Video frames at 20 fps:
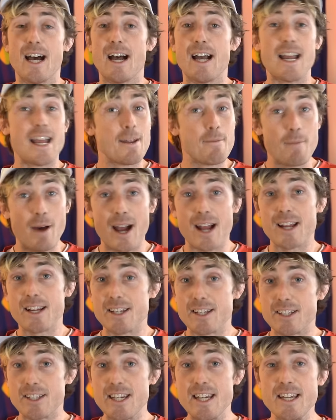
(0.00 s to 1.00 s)
in my
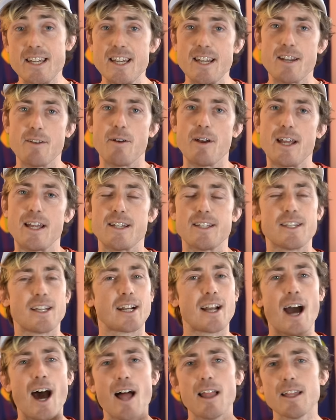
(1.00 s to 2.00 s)
season is the
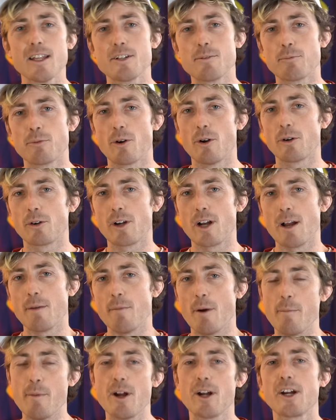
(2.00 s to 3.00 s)
college program,
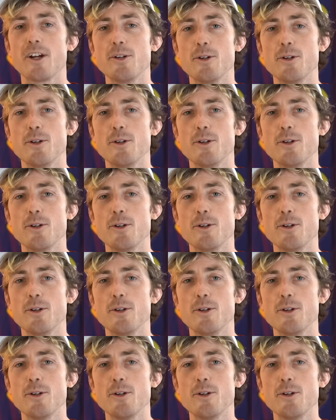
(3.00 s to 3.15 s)
American